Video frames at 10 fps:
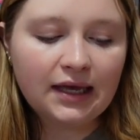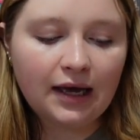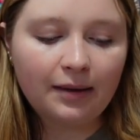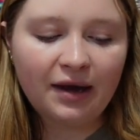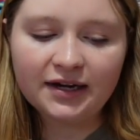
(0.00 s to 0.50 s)

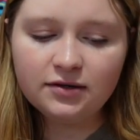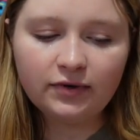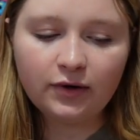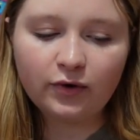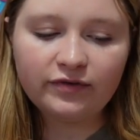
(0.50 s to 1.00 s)
Um, I didn't
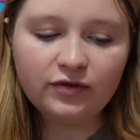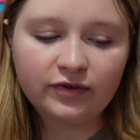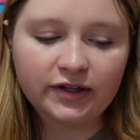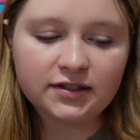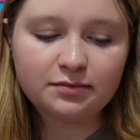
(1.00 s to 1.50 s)
write a review
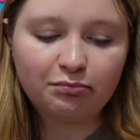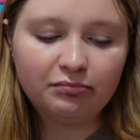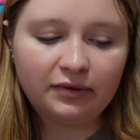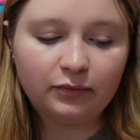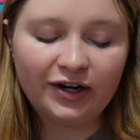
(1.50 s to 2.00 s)
for this.
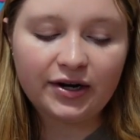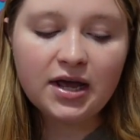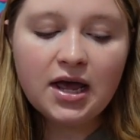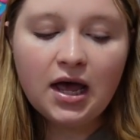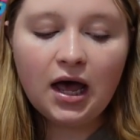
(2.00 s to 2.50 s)
Weird.
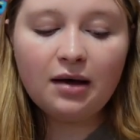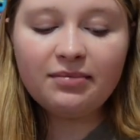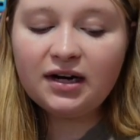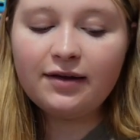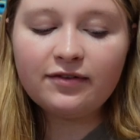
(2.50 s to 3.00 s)
Um,
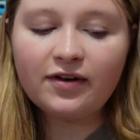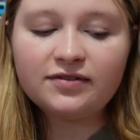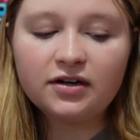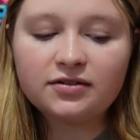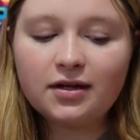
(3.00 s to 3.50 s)
but I gave it five
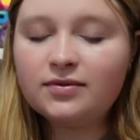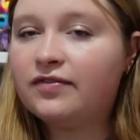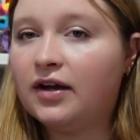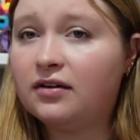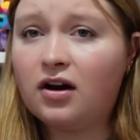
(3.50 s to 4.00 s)
stars. It was
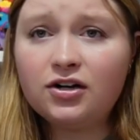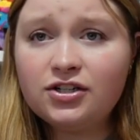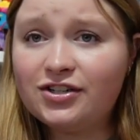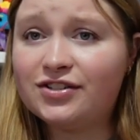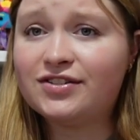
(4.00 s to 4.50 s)
fun.
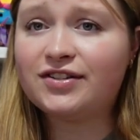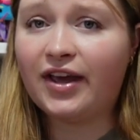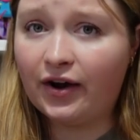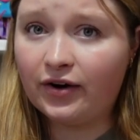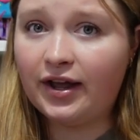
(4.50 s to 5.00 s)
Carnage is
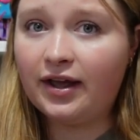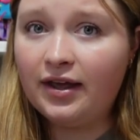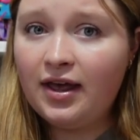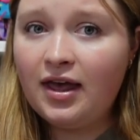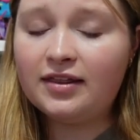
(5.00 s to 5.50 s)
scary.
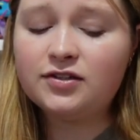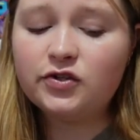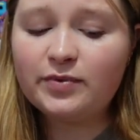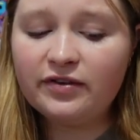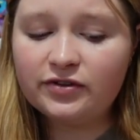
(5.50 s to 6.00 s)
This
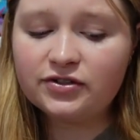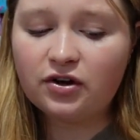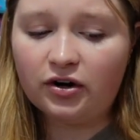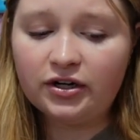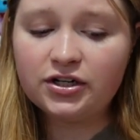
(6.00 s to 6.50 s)
was my first
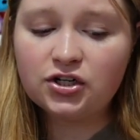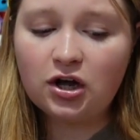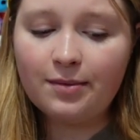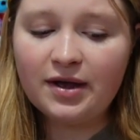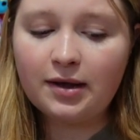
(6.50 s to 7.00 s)
Carnage
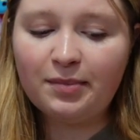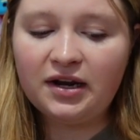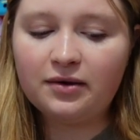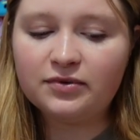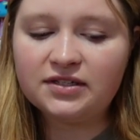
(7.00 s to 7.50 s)
comic,
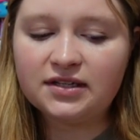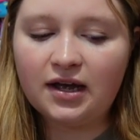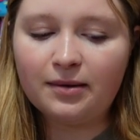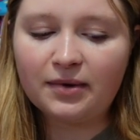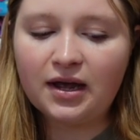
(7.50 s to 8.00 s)
but it was
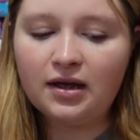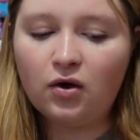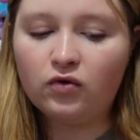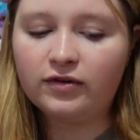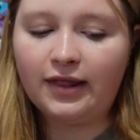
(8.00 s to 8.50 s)
um,
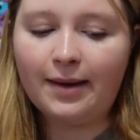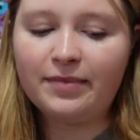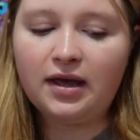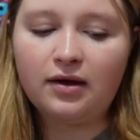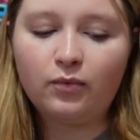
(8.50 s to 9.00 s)

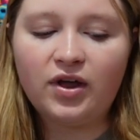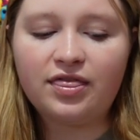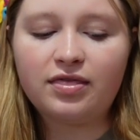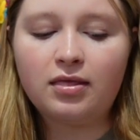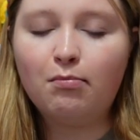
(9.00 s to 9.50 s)
overlapping
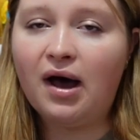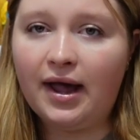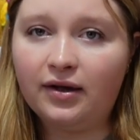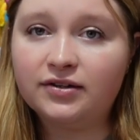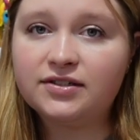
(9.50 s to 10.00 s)
with
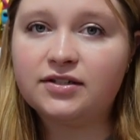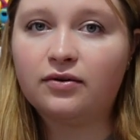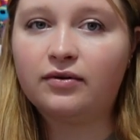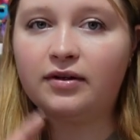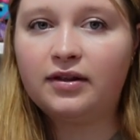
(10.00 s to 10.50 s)
Miles,
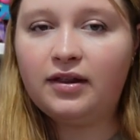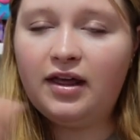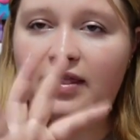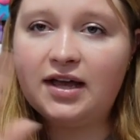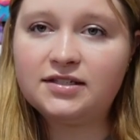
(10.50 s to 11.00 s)
so
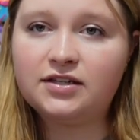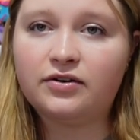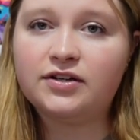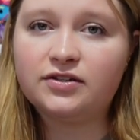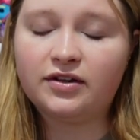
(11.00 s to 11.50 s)
in that
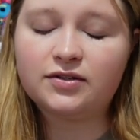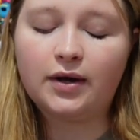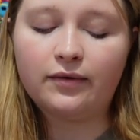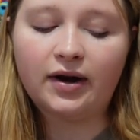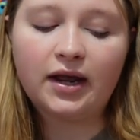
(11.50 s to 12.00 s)
series, so that's
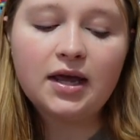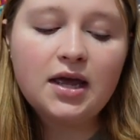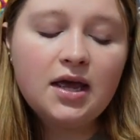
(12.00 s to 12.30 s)
why I read it.